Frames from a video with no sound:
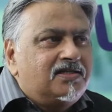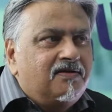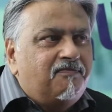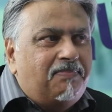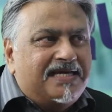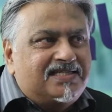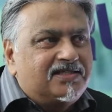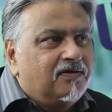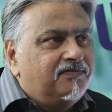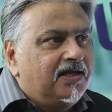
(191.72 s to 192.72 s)
the
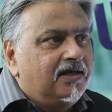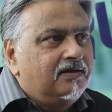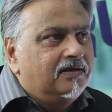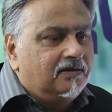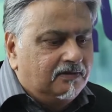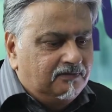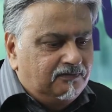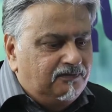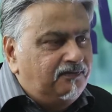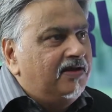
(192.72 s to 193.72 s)
basis of their
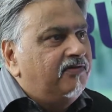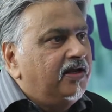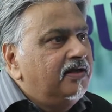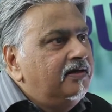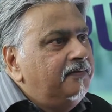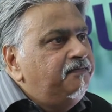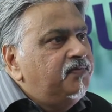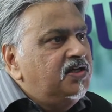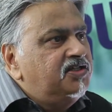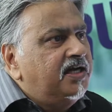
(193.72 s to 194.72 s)
flavoring
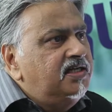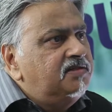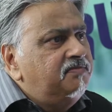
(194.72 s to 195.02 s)
in Chinese